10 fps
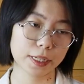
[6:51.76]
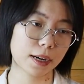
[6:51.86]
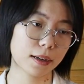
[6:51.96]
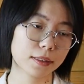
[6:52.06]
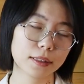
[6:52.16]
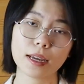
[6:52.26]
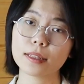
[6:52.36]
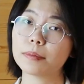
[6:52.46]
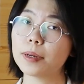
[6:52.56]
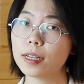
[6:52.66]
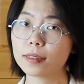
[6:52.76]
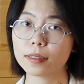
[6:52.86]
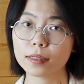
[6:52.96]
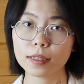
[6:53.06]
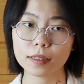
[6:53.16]
the character and the
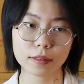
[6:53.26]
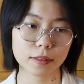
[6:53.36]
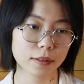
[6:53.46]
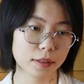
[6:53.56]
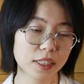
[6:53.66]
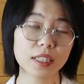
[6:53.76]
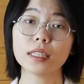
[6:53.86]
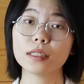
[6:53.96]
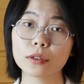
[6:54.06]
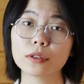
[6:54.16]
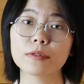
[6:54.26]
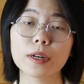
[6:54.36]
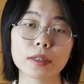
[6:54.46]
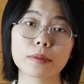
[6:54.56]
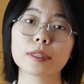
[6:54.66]
person is the key to the
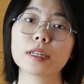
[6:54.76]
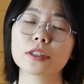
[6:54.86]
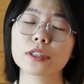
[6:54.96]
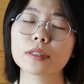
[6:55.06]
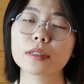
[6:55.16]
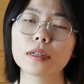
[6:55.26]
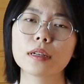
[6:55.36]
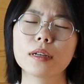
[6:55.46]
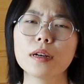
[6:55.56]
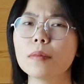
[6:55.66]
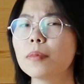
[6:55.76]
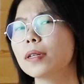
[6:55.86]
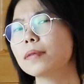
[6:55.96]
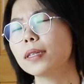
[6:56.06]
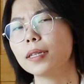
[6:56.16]
final production.
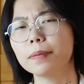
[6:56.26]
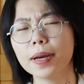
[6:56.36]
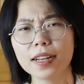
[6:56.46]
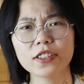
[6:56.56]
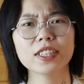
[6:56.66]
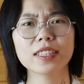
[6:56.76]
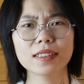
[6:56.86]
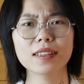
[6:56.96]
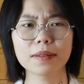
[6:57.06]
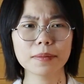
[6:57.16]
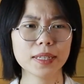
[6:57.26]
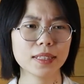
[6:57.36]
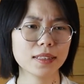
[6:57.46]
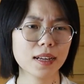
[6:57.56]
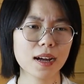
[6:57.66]
But imagining them
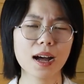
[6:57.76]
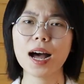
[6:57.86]
in a